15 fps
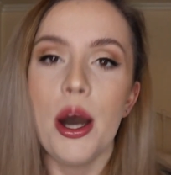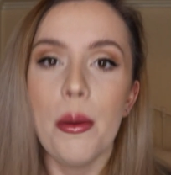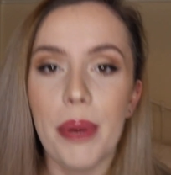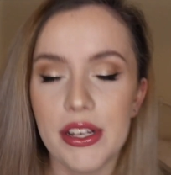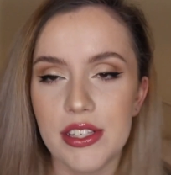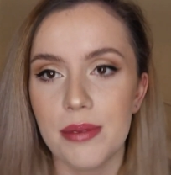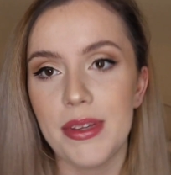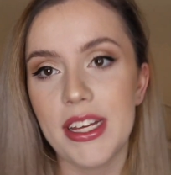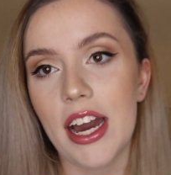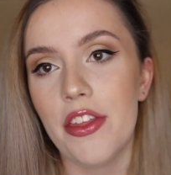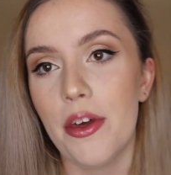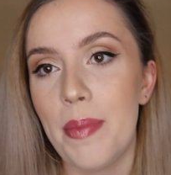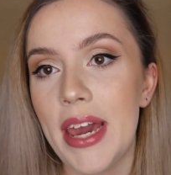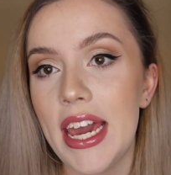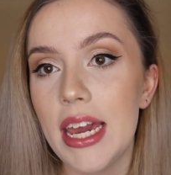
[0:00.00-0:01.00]
possibly
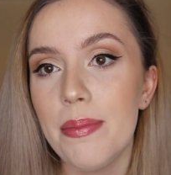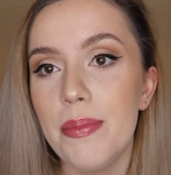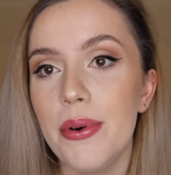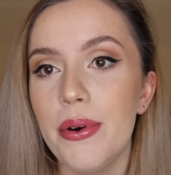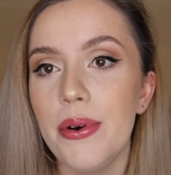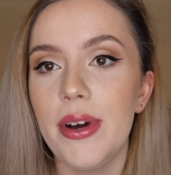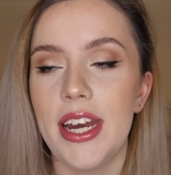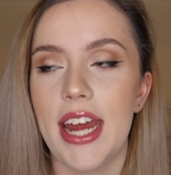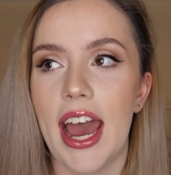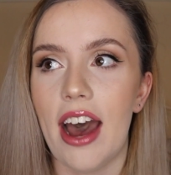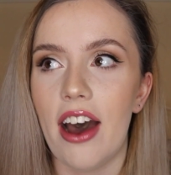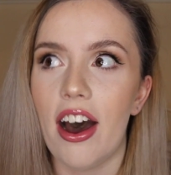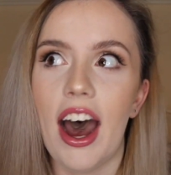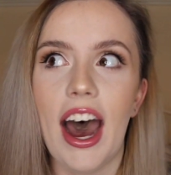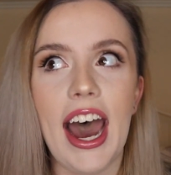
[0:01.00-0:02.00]
other people and
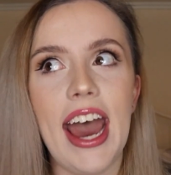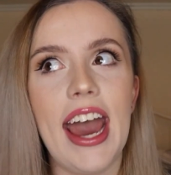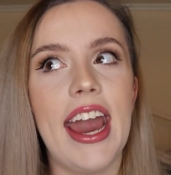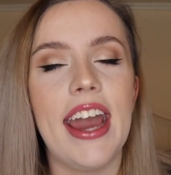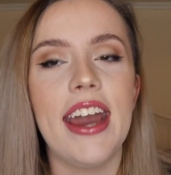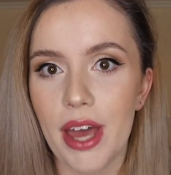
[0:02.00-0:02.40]
how I